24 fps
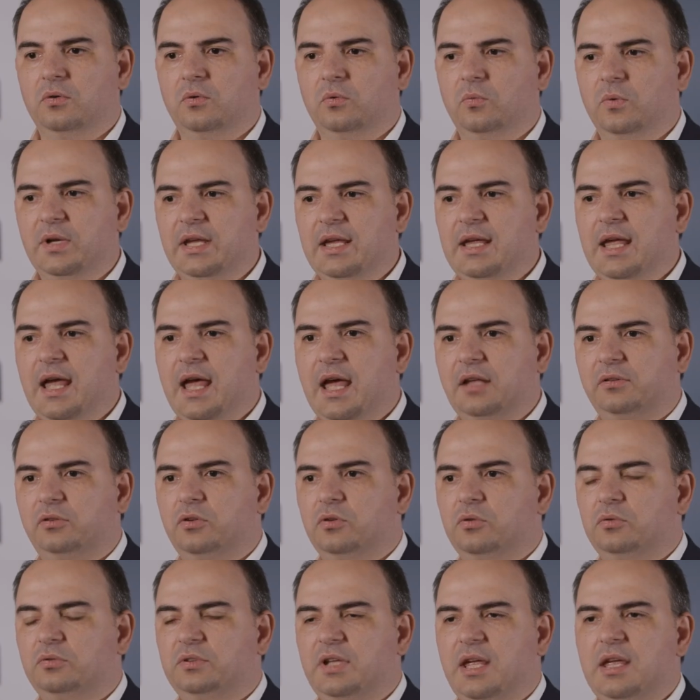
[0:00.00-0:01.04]
we had
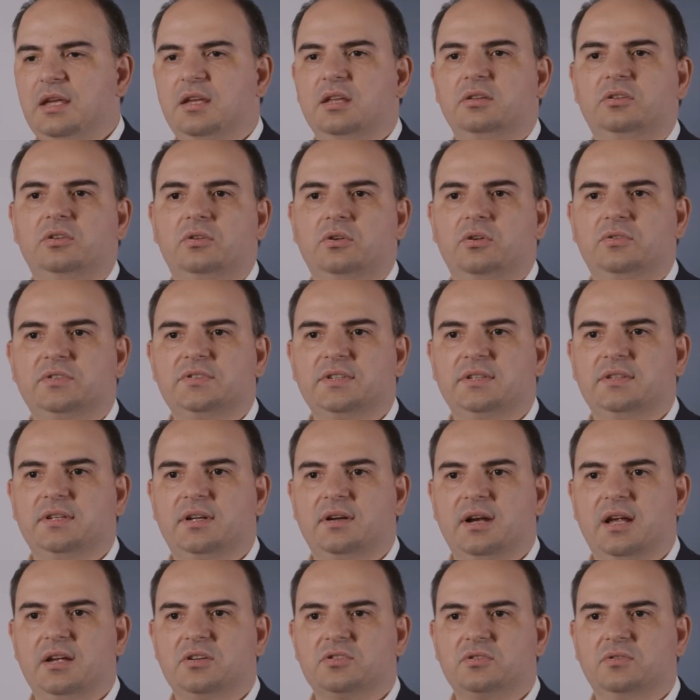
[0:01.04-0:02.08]
to take into
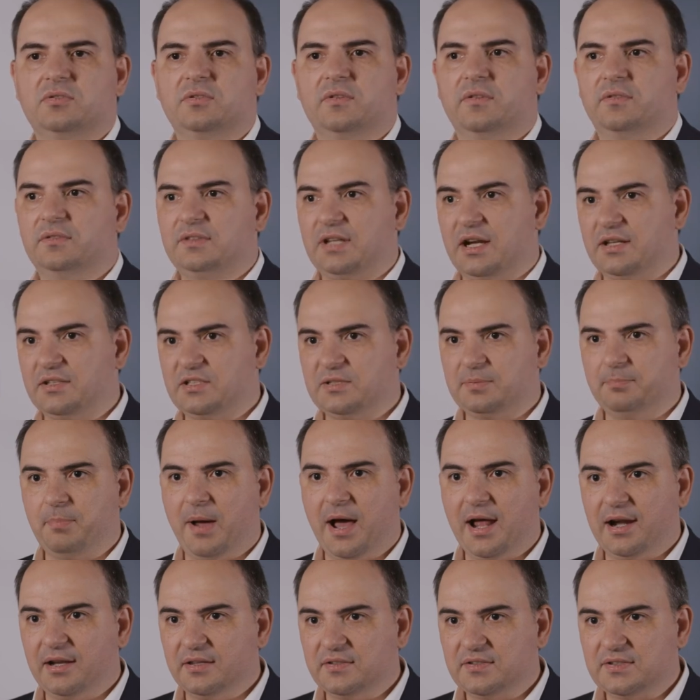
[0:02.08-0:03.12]
consideration
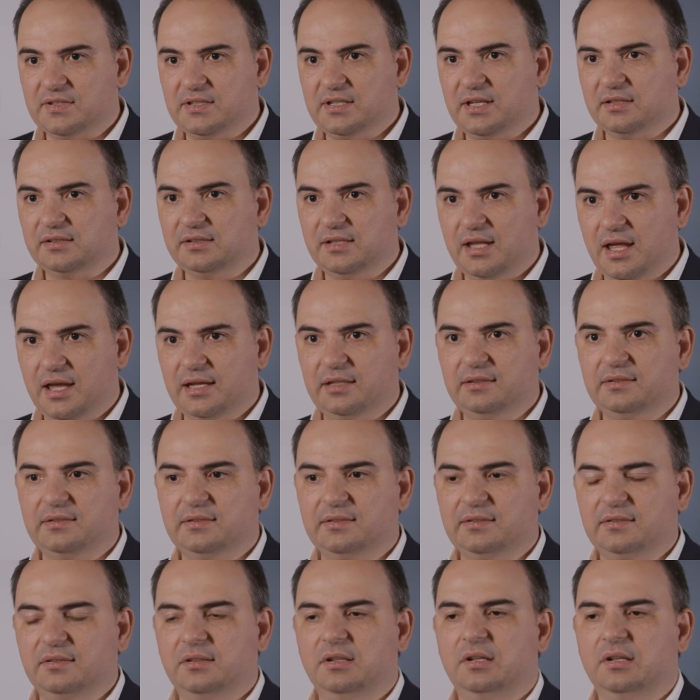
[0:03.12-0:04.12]
transparency at night,